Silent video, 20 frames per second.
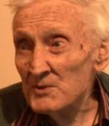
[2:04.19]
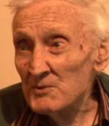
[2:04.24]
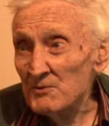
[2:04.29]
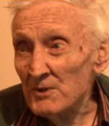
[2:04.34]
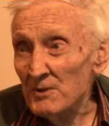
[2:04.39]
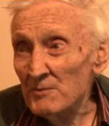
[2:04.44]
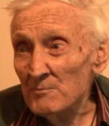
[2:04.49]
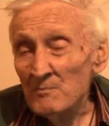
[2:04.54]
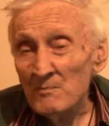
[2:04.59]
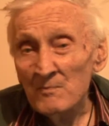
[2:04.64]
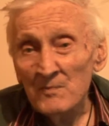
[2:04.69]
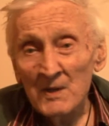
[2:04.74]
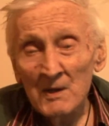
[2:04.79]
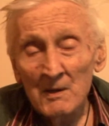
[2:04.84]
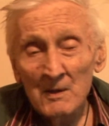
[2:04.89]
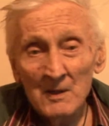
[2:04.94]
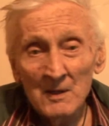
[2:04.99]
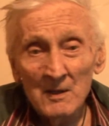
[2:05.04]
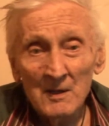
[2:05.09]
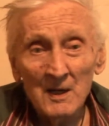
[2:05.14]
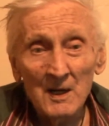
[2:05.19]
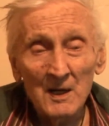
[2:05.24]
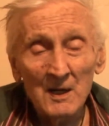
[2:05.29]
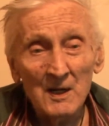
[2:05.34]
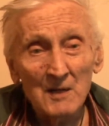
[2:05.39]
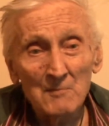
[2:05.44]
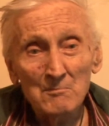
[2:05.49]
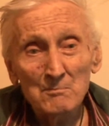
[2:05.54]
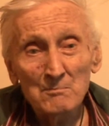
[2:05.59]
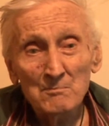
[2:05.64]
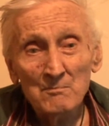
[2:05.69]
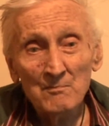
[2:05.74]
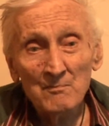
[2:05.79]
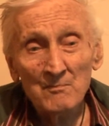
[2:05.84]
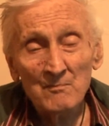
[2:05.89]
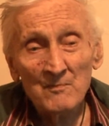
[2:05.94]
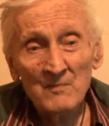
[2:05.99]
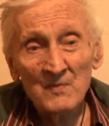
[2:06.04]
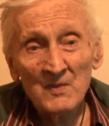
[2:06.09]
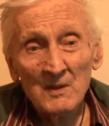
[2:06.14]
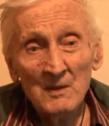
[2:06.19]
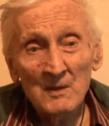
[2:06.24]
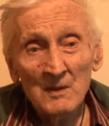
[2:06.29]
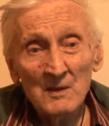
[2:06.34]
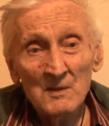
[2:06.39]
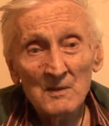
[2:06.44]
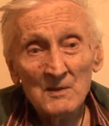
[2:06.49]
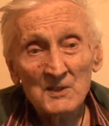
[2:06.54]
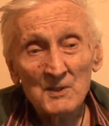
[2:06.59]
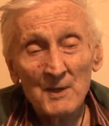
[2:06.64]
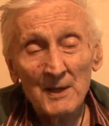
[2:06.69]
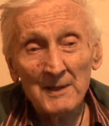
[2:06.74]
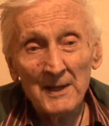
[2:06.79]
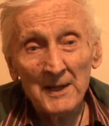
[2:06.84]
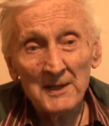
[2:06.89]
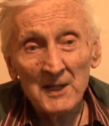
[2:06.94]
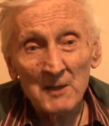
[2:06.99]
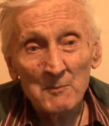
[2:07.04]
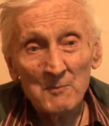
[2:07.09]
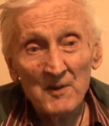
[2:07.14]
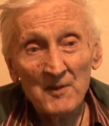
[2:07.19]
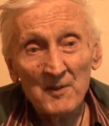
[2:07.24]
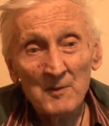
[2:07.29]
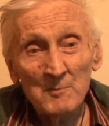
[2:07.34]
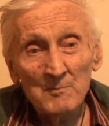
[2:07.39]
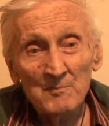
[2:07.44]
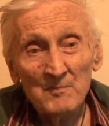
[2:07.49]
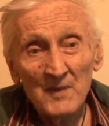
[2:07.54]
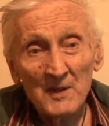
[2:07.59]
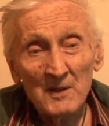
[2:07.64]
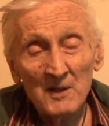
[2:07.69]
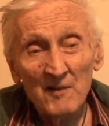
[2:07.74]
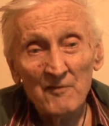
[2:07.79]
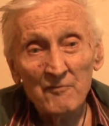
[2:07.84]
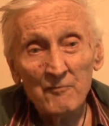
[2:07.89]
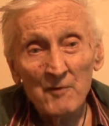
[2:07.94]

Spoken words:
you know. So I lined up with them and off